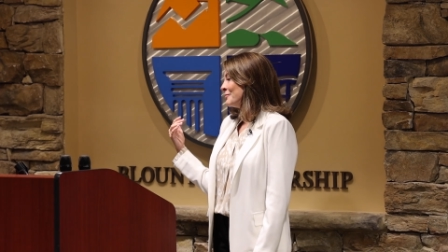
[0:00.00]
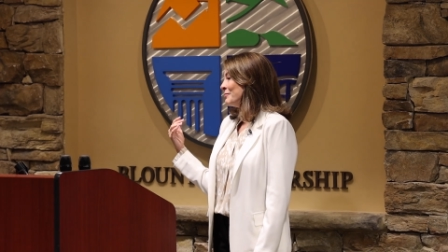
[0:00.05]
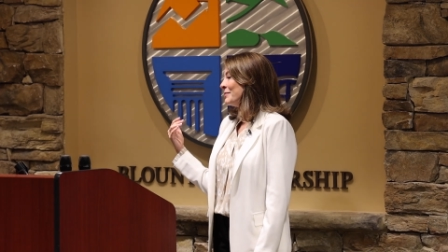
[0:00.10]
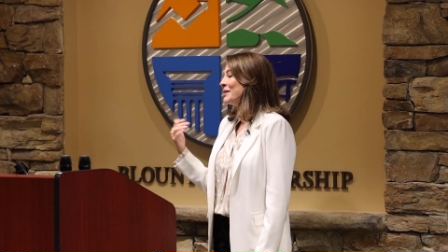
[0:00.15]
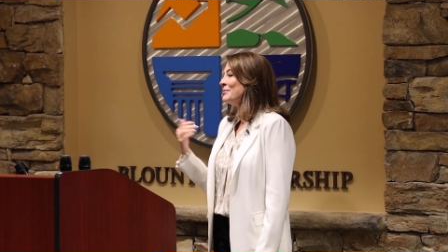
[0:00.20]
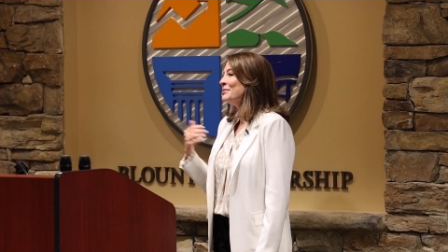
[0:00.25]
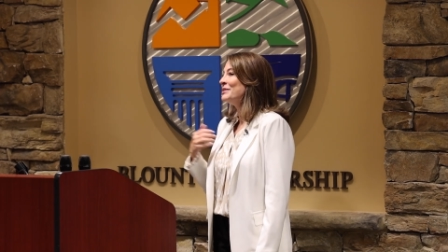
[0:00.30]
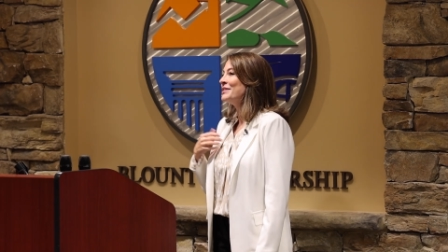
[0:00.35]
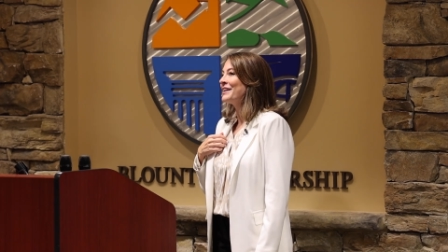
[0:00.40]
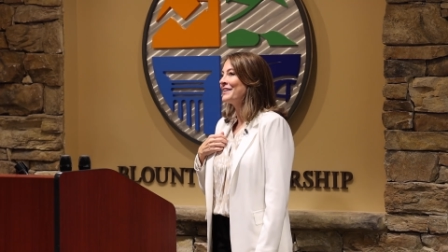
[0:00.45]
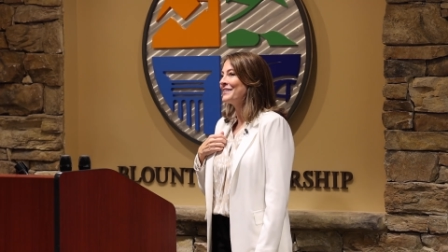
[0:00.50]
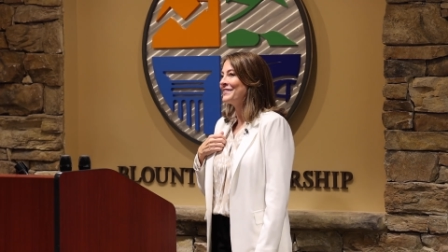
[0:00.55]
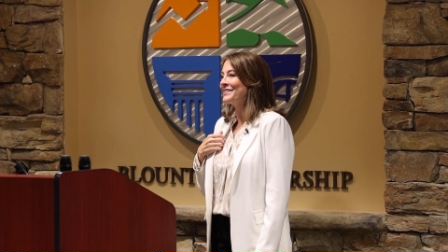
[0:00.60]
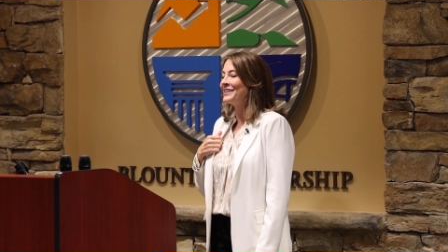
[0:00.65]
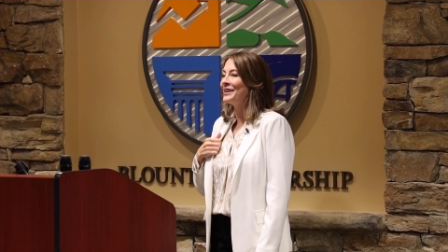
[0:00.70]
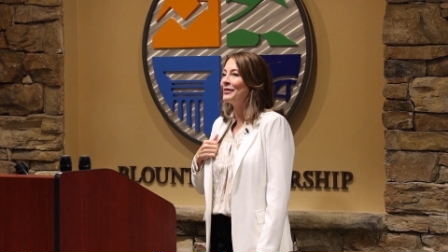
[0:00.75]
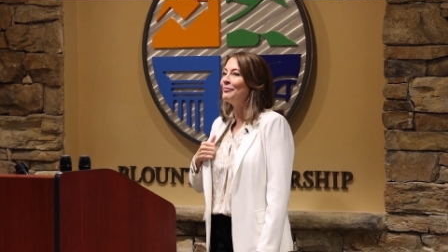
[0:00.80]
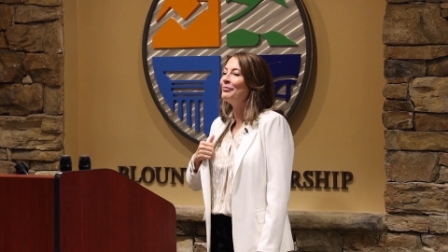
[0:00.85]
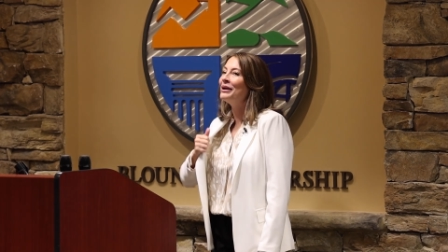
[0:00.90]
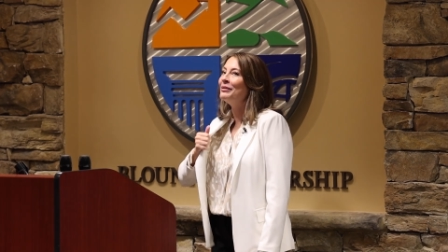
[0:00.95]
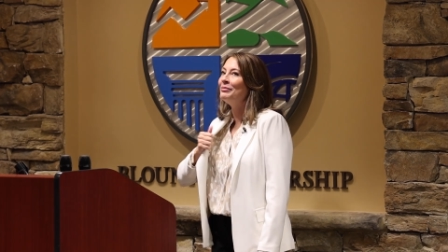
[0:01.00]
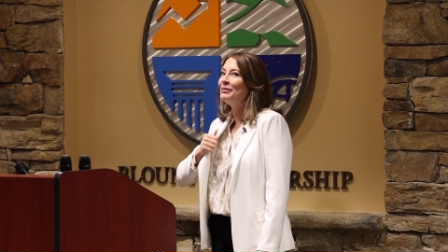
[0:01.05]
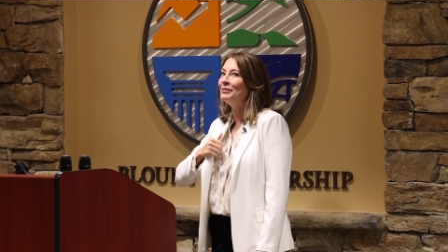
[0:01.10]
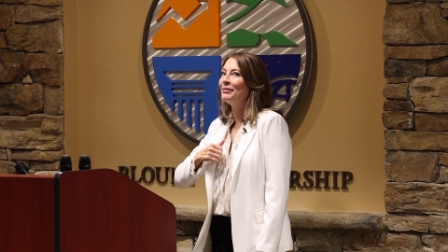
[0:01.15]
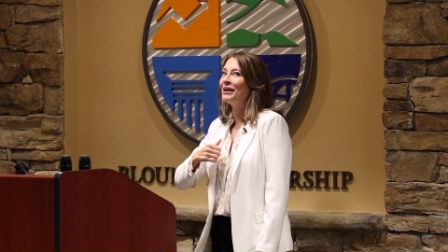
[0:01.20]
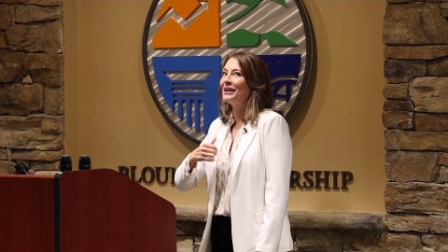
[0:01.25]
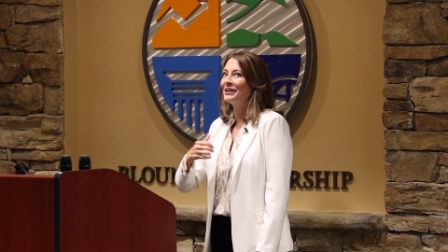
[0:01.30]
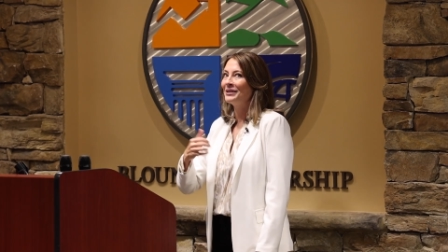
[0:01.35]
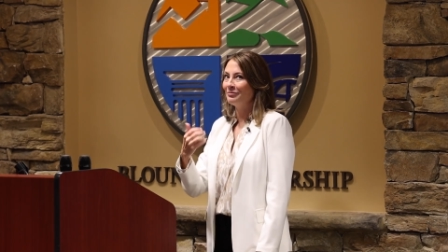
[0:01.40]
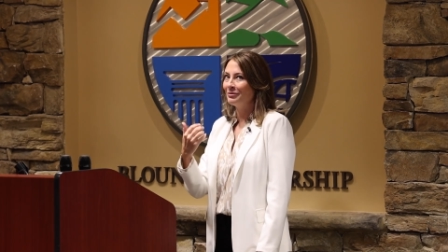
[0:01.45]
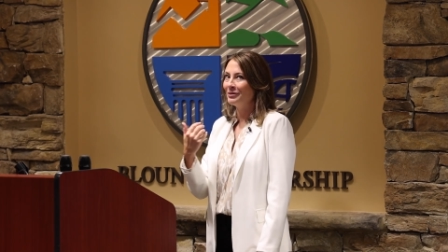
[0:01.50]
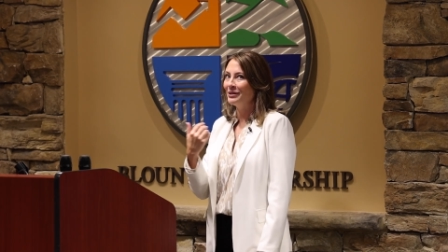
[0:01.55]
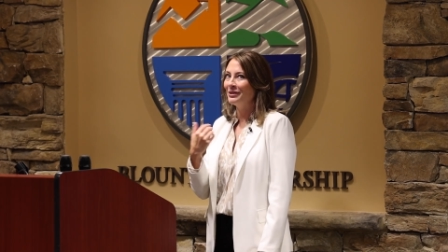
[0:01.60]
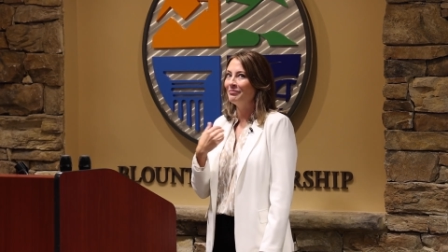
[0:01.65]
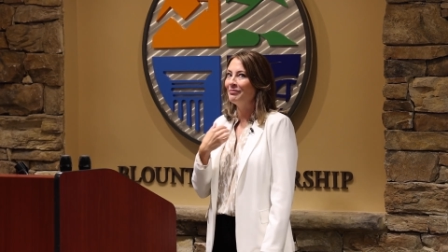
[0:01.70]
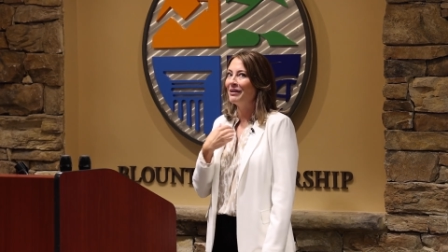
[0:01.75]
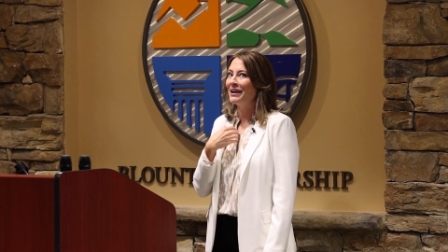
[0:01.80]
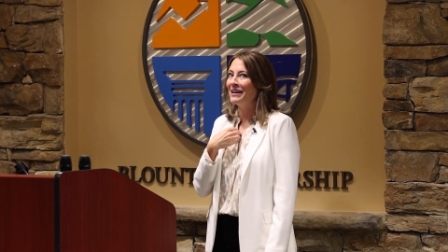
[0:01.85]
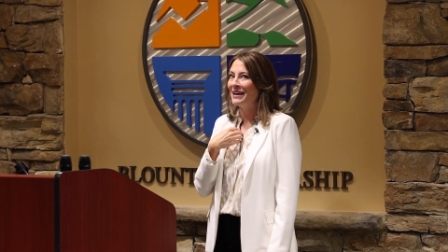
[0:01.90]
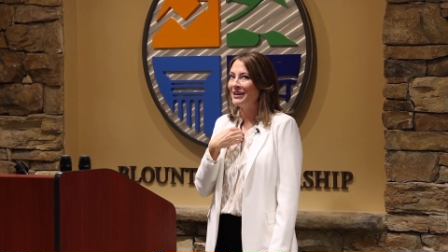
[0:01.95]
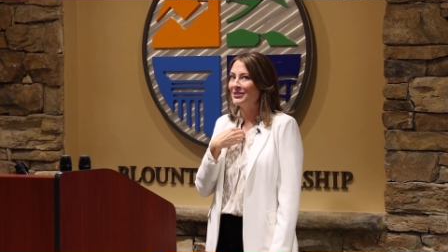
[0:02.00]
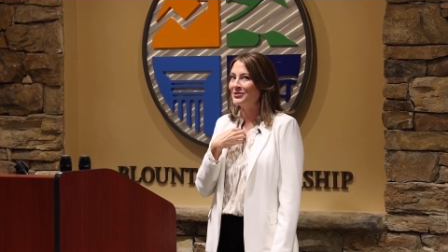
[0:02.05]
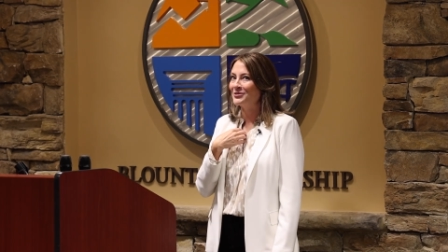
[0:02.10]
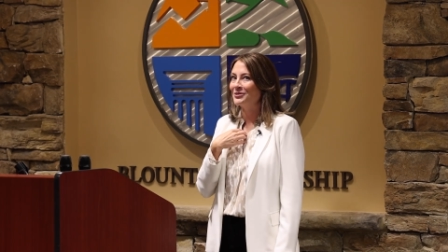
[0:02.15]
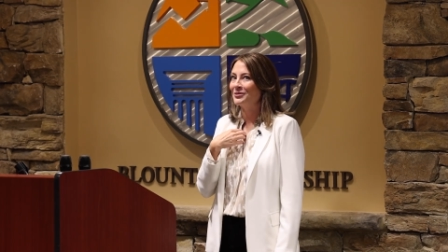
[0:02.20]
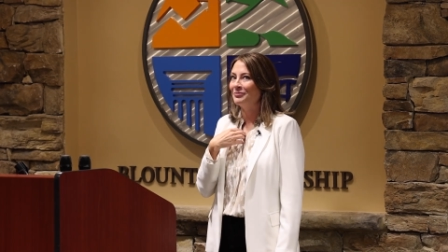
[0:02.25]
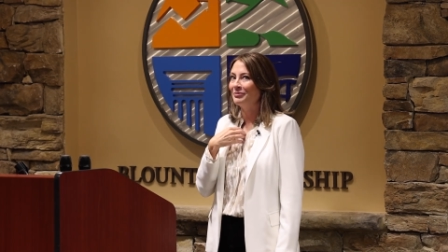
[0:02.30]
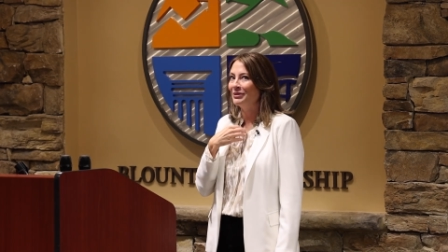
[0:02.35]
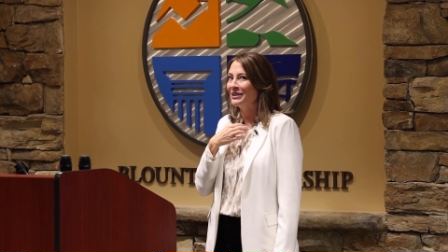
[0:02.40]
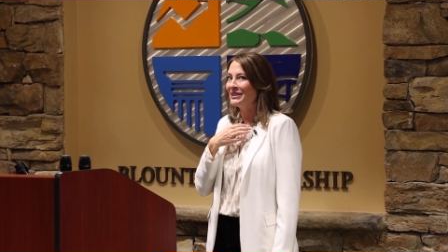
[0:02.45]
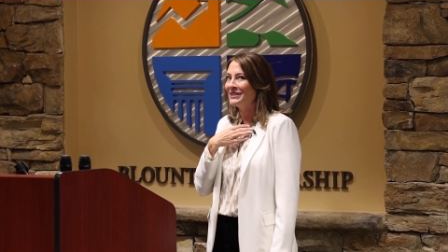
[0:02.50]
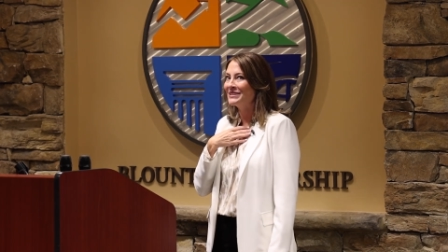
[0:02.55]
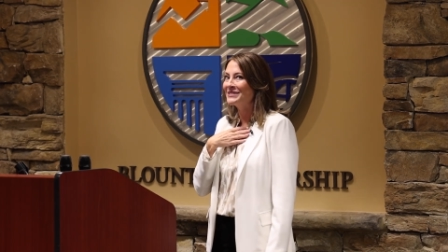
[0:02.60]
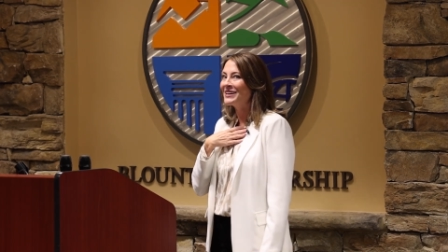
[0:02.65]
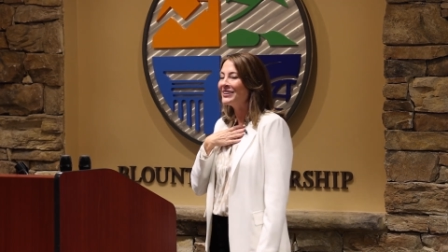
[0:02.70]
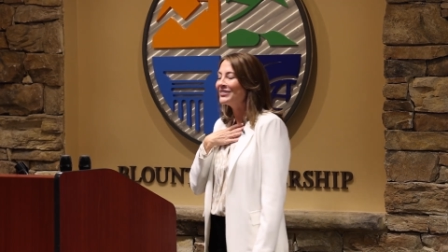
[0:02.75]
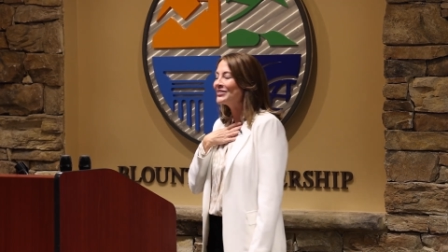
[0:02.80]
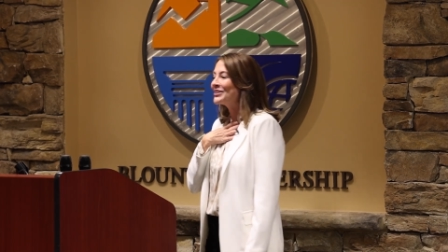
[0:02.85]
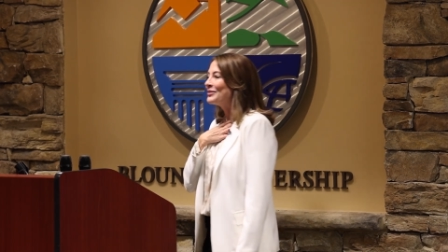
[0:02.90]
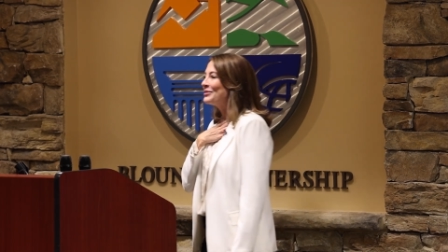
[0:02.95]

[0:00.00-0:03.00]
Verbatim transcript: Maybe that, that may be my, compete, my natural competing style